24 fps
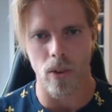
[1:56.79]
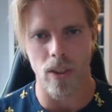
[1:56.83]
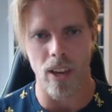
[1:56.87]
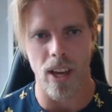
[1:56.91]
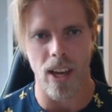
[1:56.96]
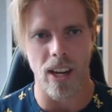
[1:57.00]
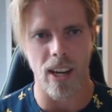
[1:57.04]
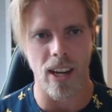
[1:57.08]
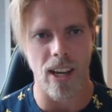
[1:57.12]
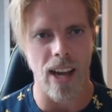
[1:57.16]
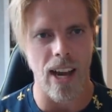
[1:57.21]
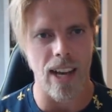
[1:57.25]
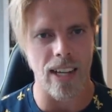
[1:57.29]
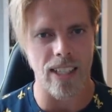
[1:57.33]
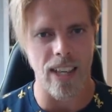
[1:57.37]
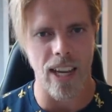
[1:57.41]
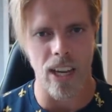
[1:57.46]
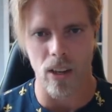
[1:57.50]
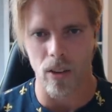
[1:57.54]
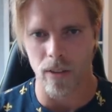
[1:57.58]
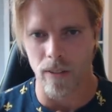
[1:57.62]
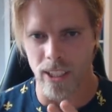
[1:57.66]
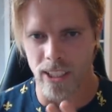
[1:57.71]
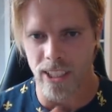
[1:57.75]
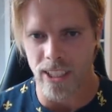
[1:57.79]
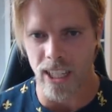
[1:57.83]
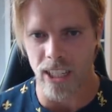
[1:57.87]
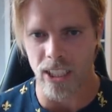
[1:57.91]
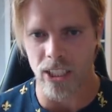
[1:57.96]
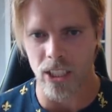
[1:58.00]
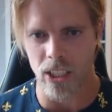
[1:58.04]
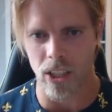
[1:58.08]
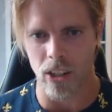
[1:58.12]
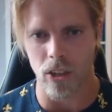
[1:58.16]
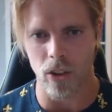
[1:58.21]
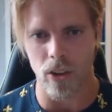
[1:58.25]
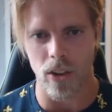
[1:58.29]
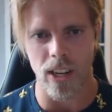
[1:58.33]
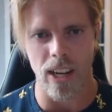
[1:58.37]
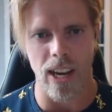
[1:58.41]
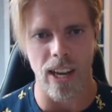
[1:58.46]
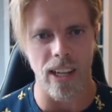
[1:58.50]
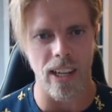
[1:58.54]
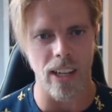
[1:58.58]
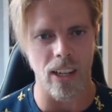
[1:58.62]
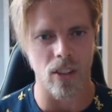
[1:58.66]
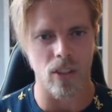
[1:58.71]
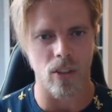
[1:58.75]
Then at the end of the session, you can
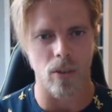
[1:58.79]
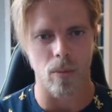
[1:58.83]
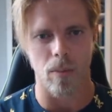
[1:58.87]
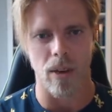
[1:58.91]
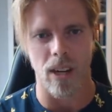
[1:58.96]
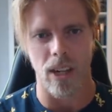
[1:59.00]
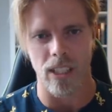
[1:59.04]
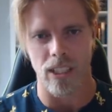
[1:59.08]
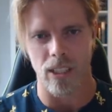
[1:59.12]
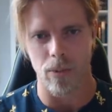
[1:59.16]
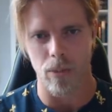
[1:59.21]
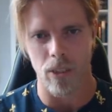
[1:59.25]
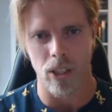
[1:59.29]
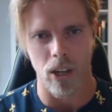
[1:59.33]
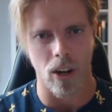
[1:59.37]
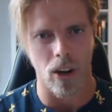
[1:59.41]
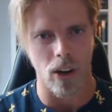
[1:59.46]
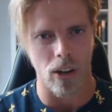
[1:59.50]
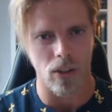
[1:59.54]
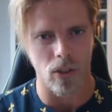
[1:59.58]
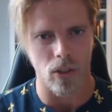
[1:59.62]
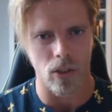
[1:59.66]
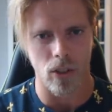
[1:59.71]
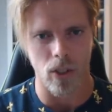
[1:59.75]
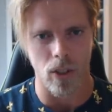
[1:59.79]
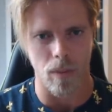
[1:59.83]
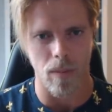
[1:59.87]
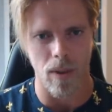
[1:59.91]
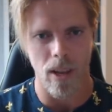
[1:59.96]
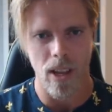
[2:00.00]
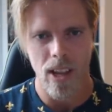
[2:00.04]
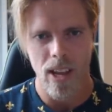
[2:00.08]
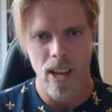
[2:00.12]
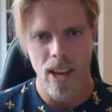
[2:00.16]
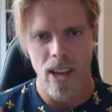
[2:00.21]
add in some biceps curls or some